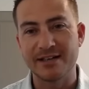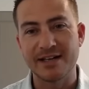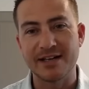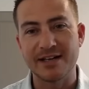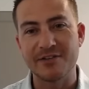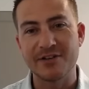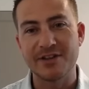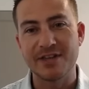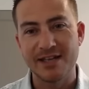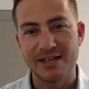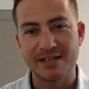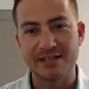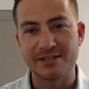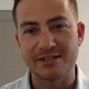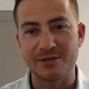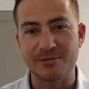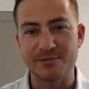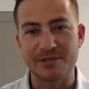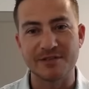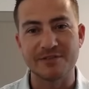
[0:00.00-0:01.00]
and everything in
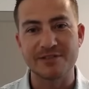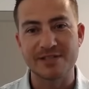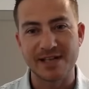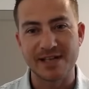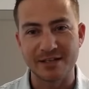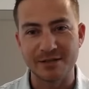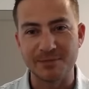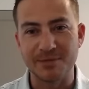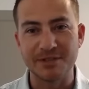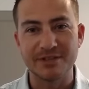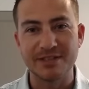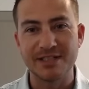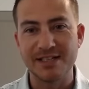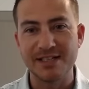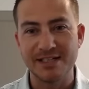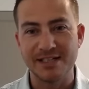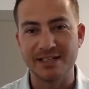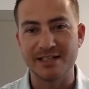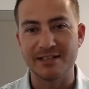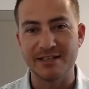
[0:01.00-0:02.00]
terms of
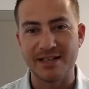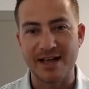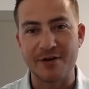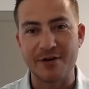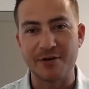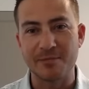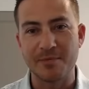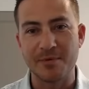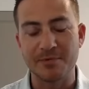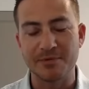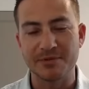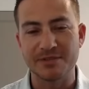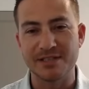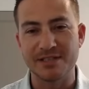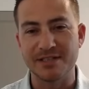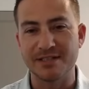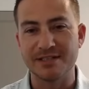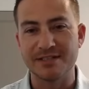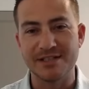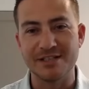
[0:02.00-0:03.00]
scalability and allowing people
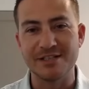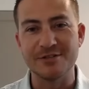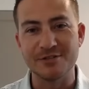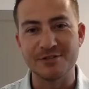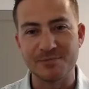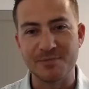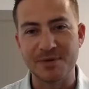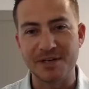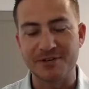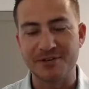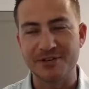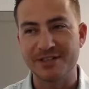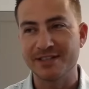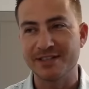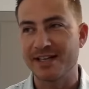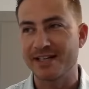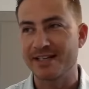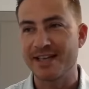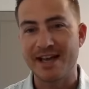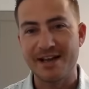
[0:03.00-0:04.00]
to use Bitcoin
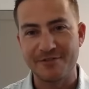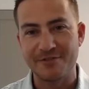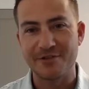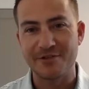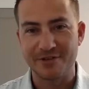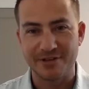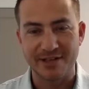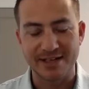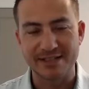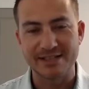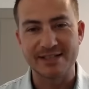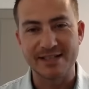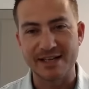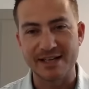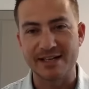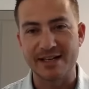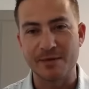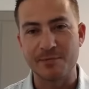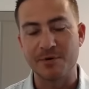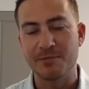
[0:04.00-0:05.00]
like that for like
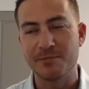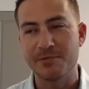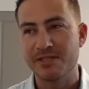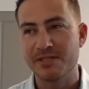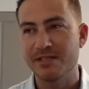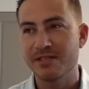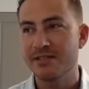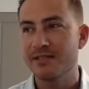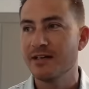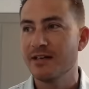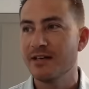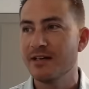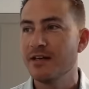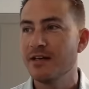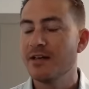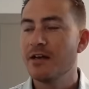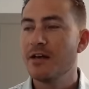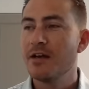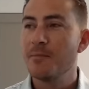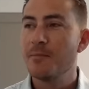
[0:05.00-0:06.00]
day-to-day purposes.
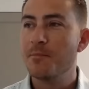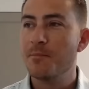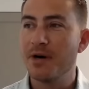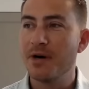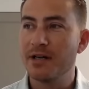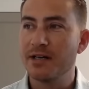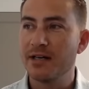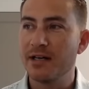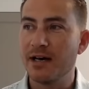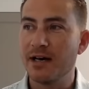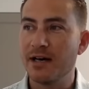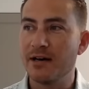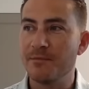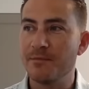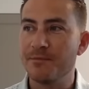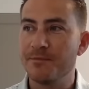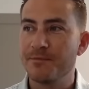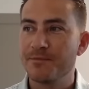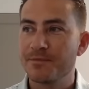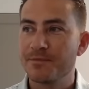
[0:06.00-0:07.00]
But
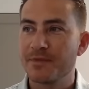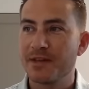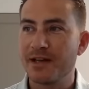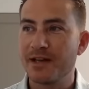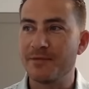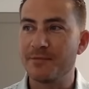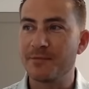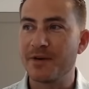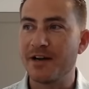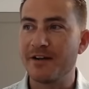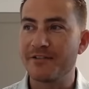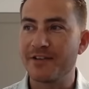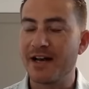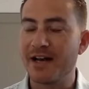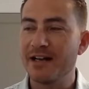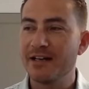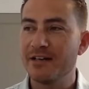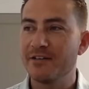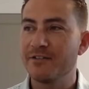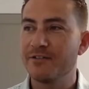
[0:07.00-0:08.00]
I've
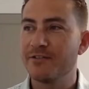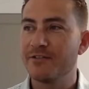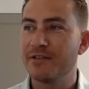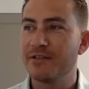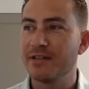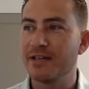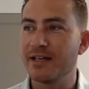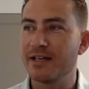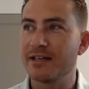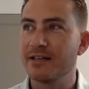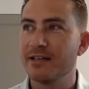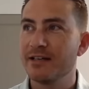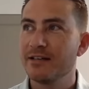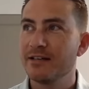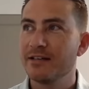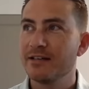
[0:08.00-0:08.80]
kind of like